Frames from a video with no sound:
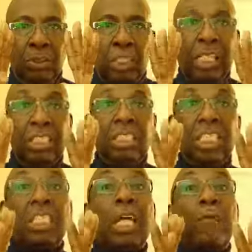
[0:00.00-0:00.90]

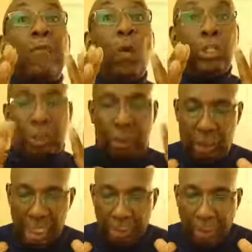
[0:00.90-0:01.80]
Jesus is that
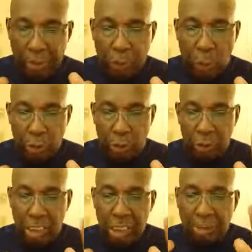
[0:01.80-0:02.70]
fortress. He's my
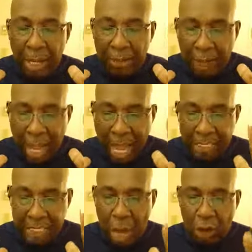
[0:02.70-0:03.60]
fortress. He's my
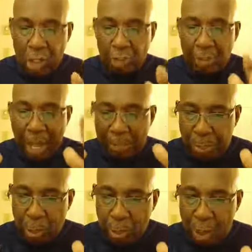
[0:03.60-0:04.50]
high tower. He's my
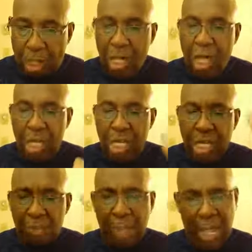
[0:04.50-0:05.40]
bulwark.
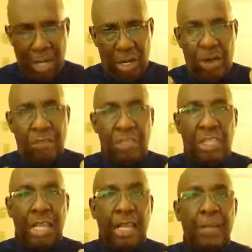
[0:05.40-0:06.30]
He's my
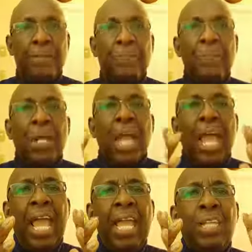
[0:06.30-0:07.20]
everything.
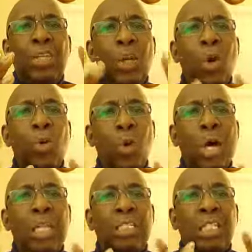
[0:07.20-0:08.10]
And no
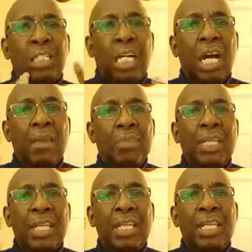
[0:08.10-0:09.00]
one can
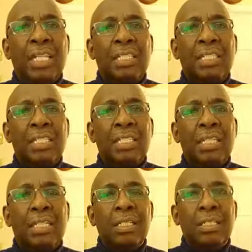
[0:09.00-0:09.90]
come
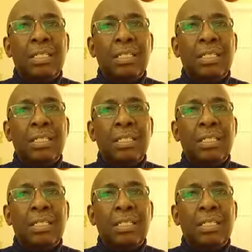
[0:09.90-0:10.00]
in